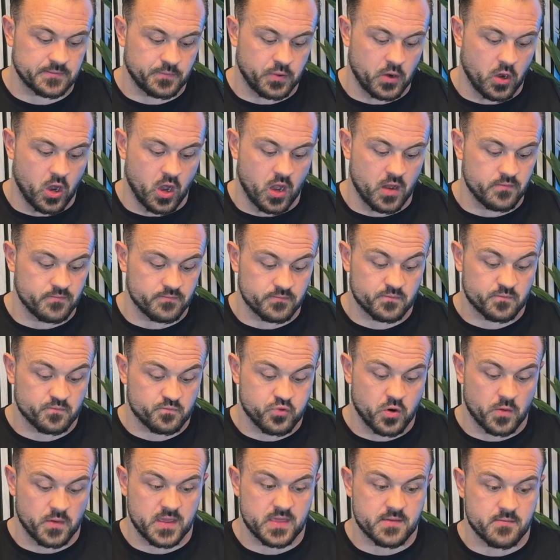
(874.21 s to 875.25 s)
part, and
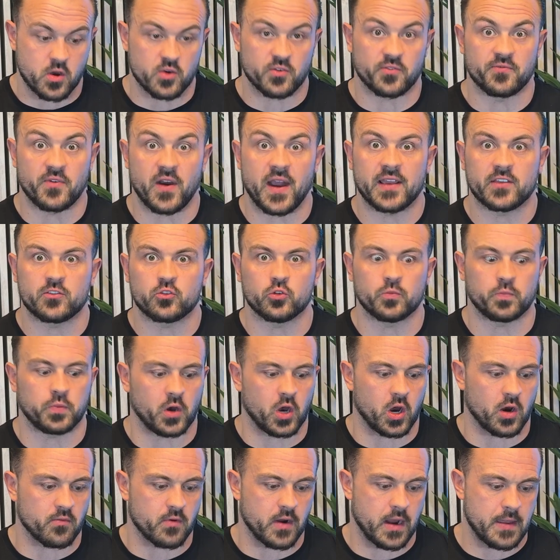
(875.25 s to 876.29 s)
probably the most vital
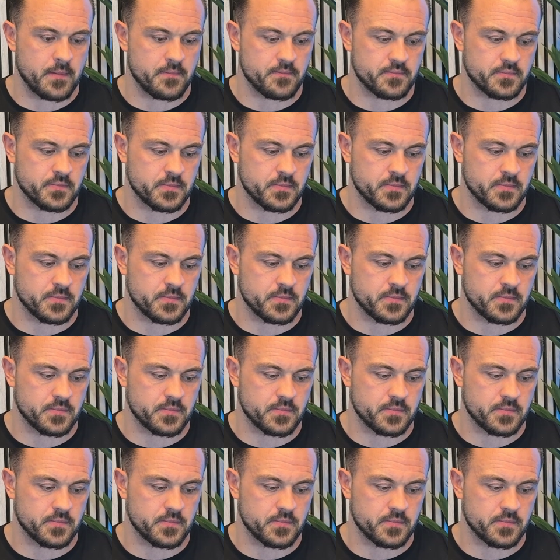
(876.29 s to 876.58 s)
part, right?